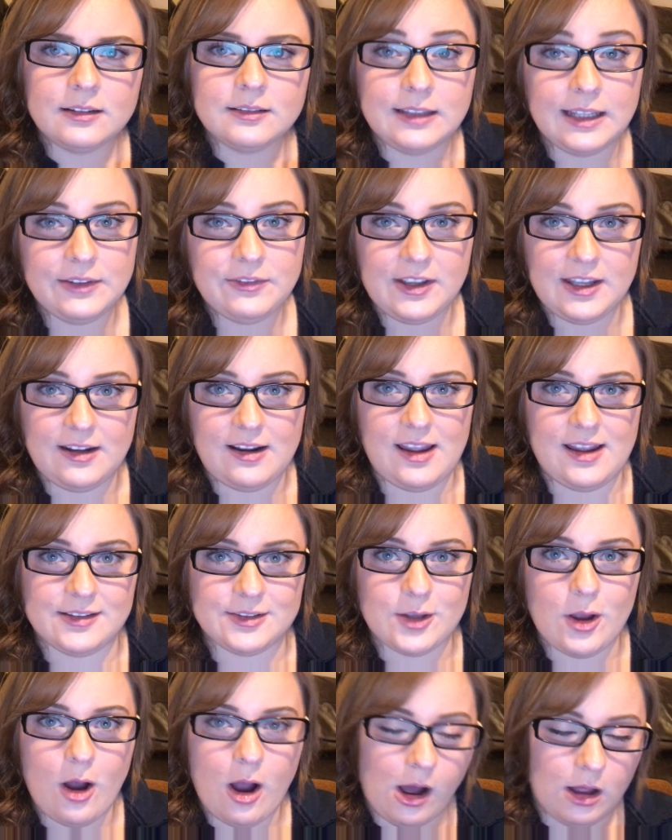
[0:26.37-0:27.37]
Leave It
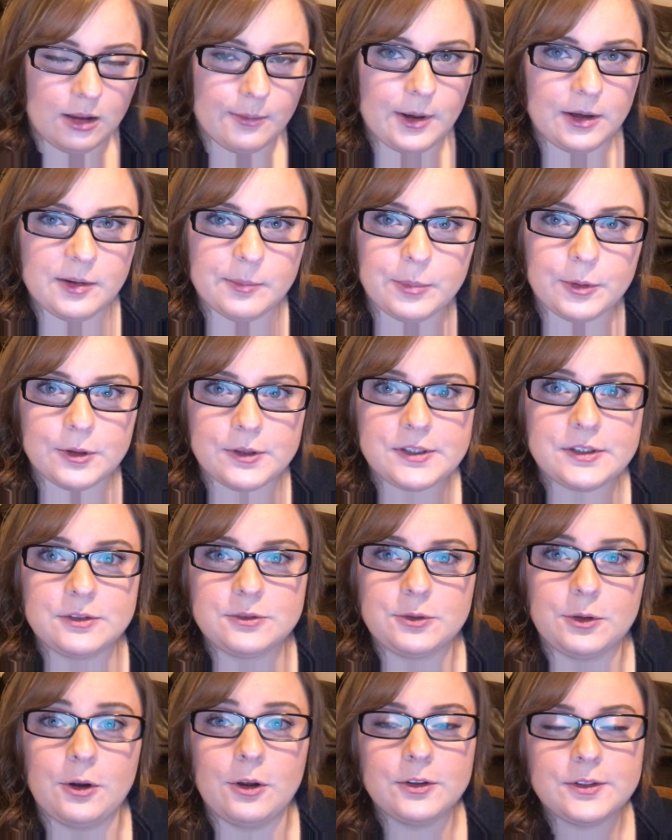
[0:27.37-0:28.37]
is all about impulse
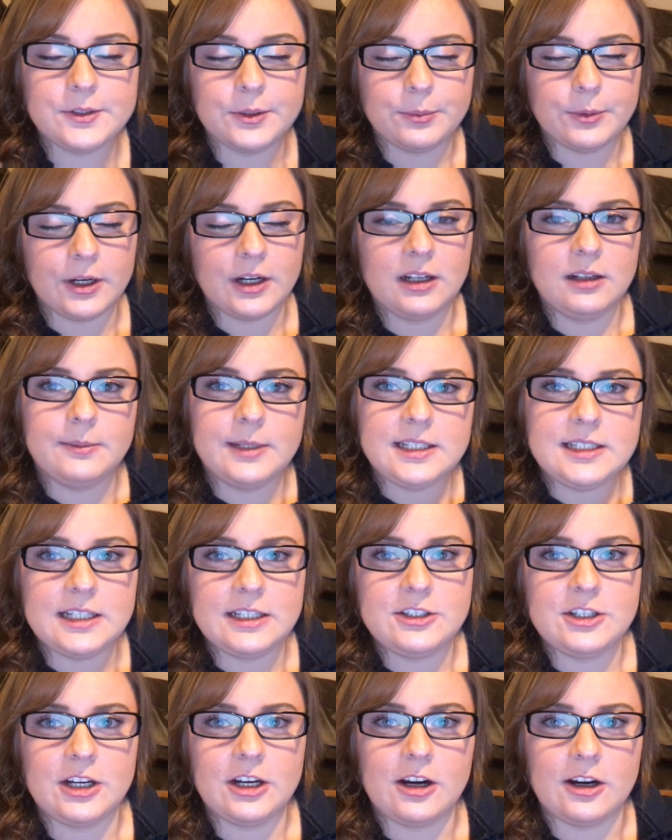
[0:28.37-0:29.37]
control, so we're going to be
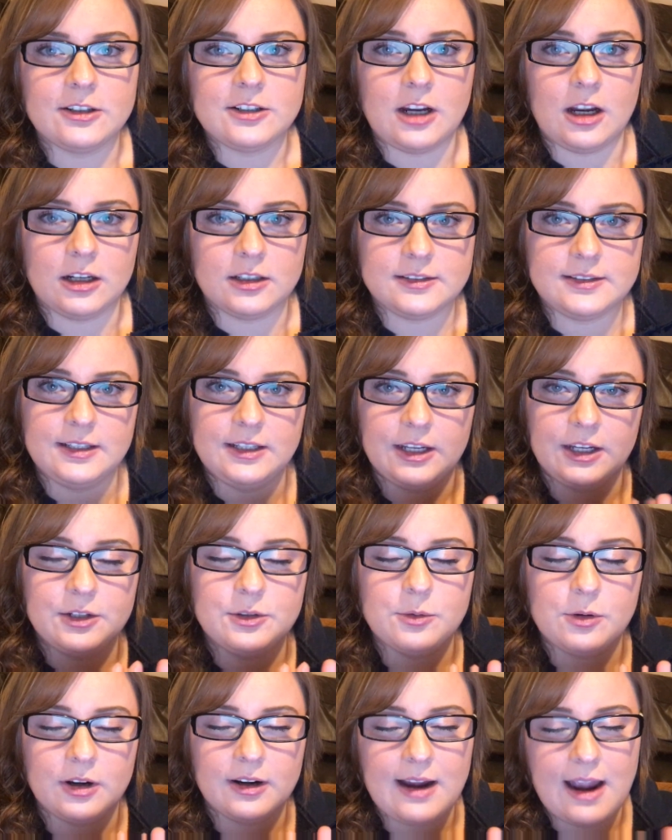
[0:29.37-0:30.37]
teaching our dogs to
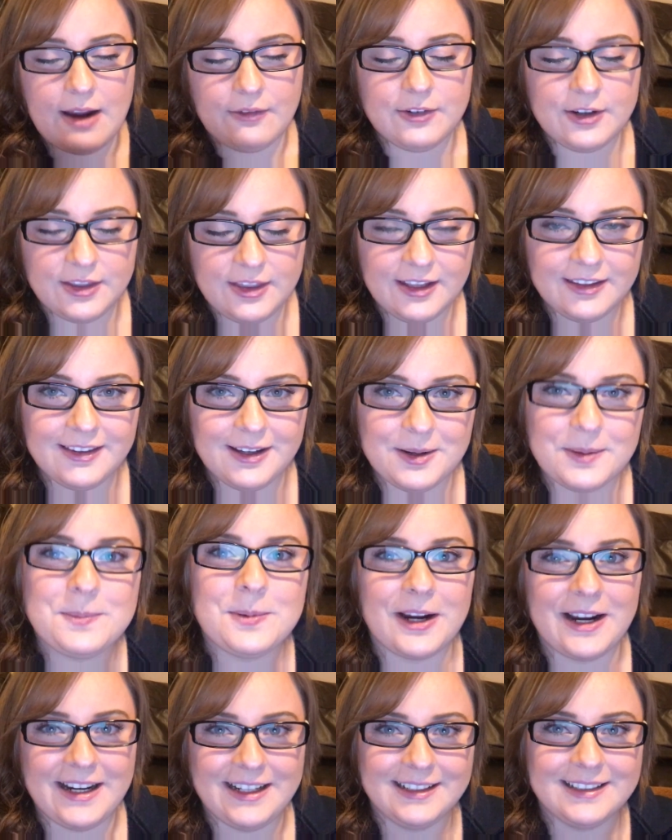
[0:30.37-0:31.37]
ignore everything their
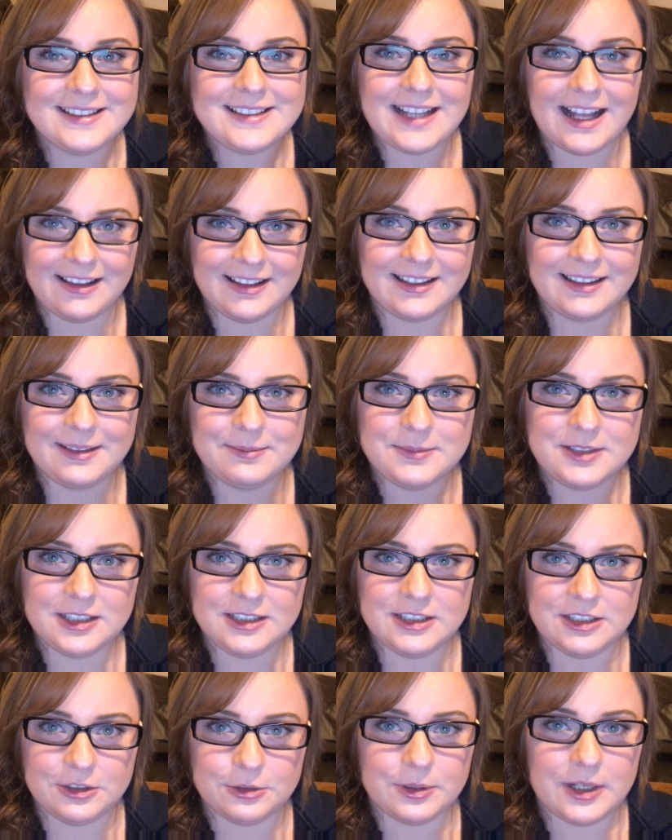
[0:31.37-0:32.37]
brain is telling them to
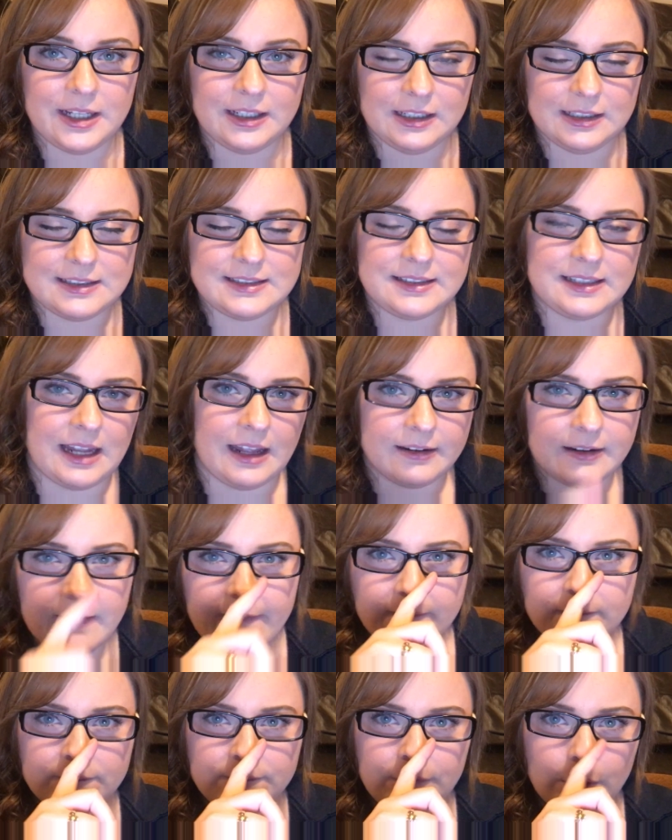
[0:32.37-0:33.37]
do and instead
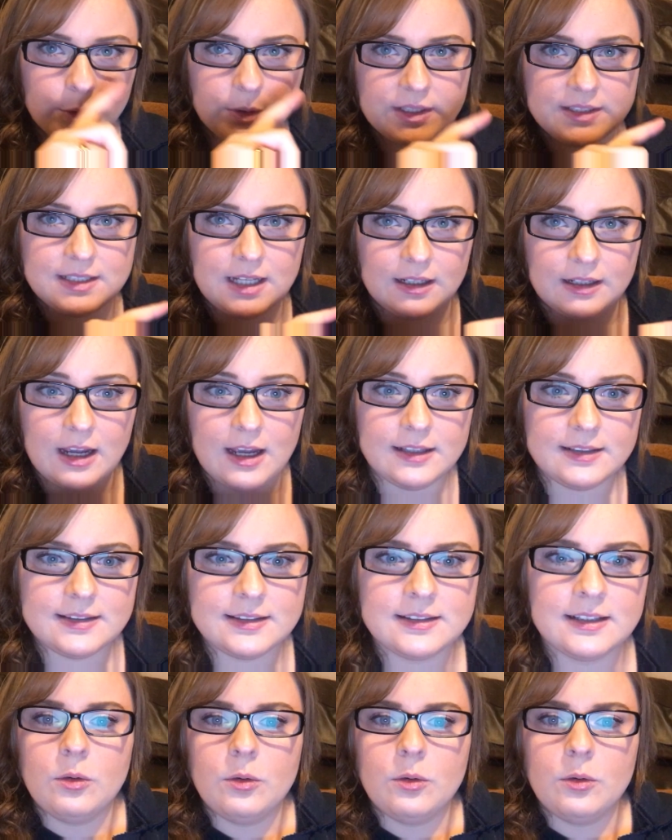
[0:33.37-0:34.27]
focus on us.